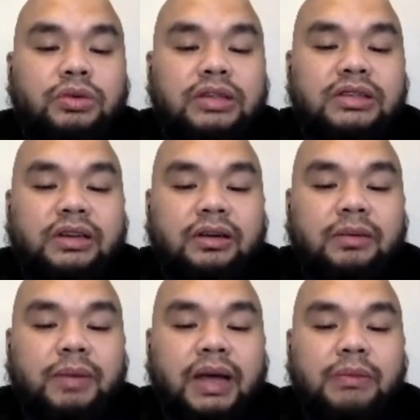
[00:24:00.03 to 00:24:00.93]
testicular
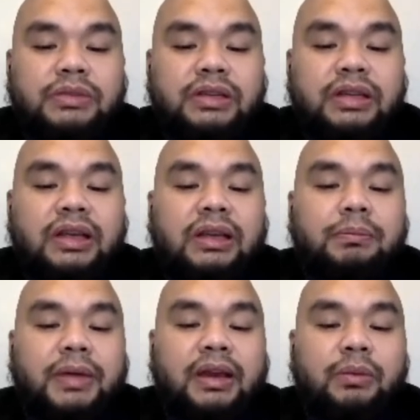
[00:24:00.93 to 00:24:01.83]
biopsy in
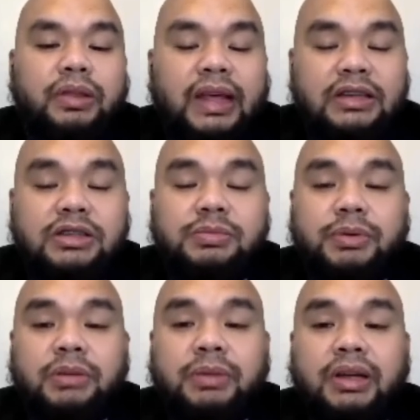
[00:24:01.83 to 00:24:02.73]
men with
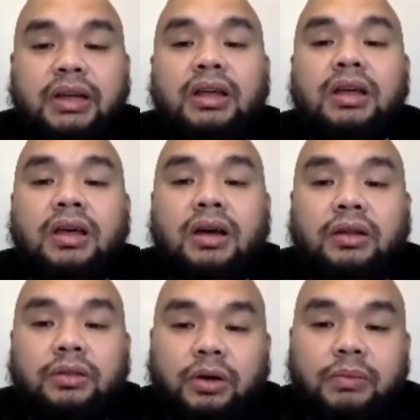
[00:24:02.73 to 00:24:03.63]
azoospermia,
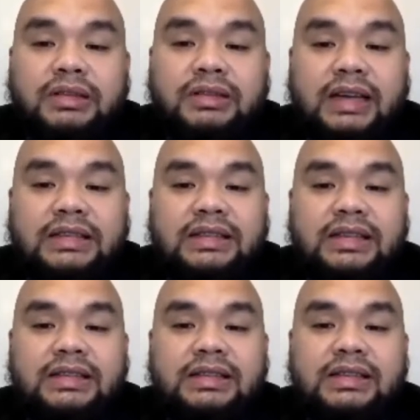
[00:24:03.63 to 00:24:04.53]
normal size
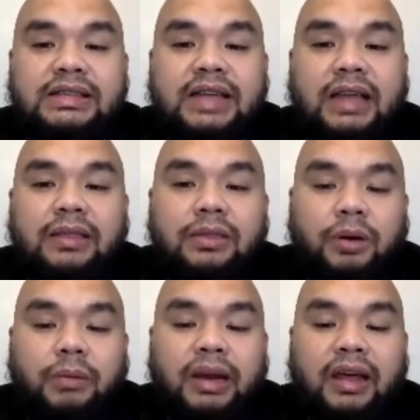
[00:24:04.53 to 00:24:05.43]
testes, and
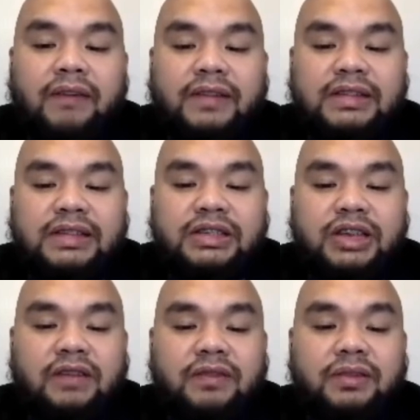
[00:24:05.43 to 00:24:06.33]
normal FSH
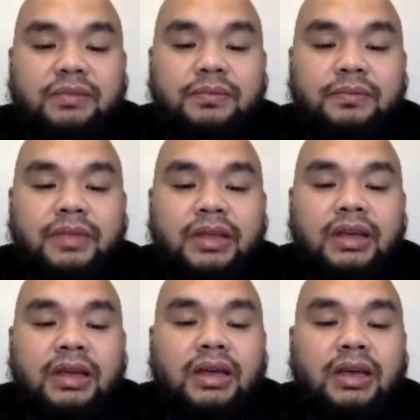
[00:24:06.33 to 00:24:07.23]
level.
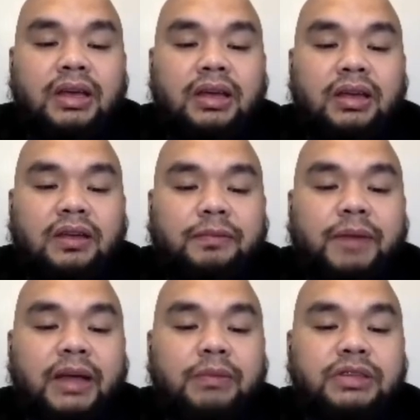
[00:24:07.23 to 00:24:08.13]
If
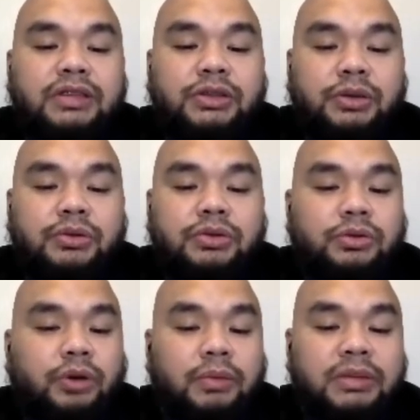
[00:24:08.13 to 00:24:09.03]
biopsy shows
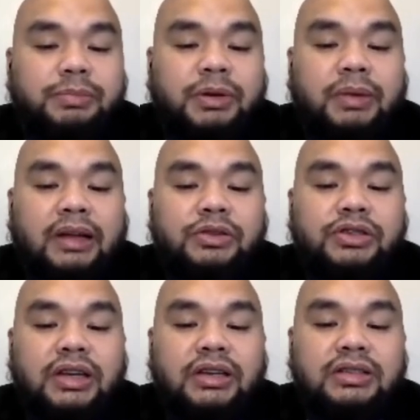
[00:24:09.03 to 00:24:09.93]
normal
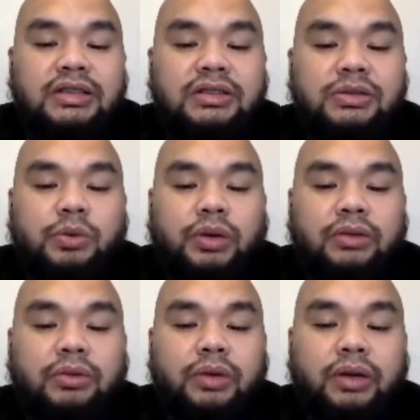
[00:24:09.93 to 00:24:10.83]
spermatogenesis, you can
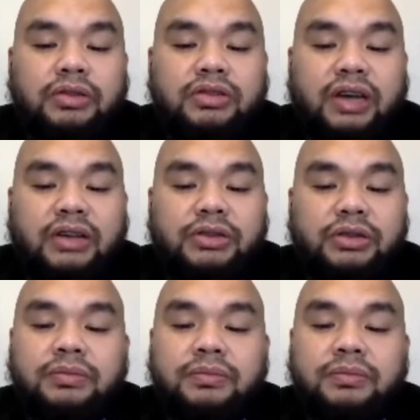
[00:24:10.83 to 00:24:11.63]
do reconstruction